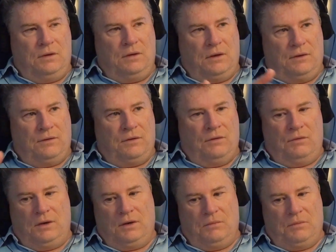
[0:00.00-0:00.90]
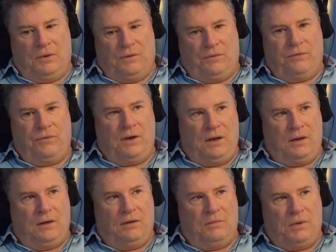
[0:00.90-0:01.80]
And Tony is free
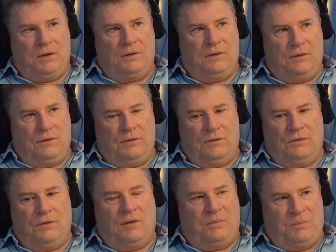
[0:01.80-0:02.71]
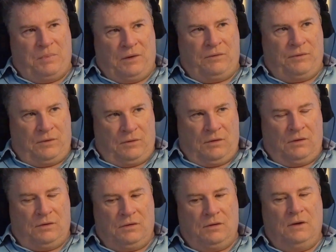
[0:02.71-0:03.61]
then to make the decisions that's best for the
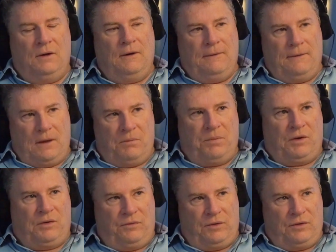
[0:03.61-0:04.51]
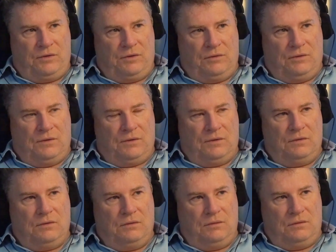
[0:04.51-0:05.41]
college and best for the students.
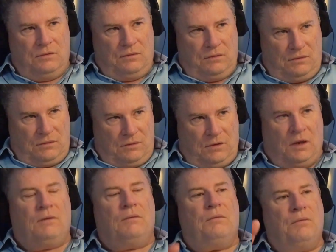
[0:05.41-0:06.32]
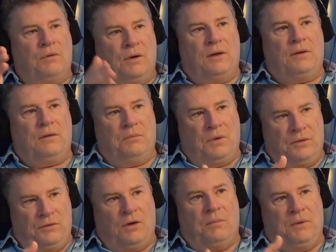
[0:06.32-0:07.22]
Yeah, well, right.
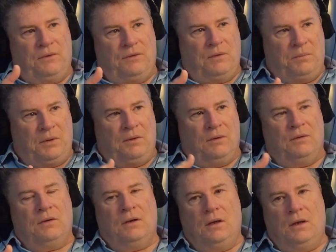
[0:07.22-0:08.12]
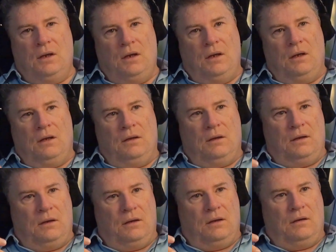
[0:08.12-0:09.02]
My job is to build
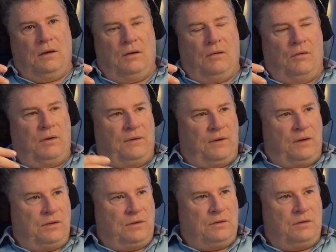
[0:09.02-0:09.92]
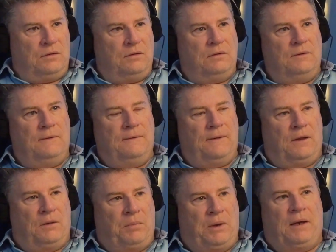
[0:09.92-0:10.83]
the organisation
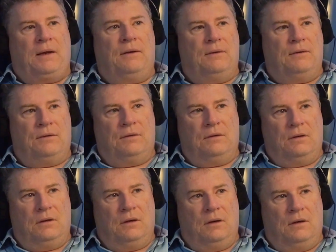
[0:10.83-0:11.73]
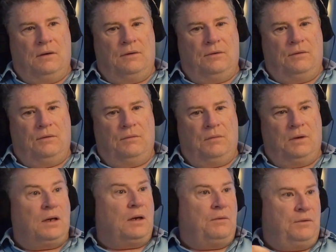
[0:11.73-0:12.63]
at the back end to
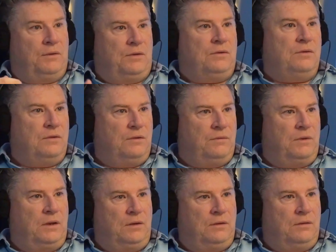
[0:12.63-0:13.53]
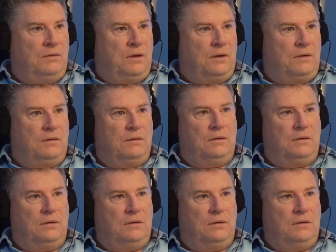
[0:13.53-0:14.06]
make acquisitions if we need to do that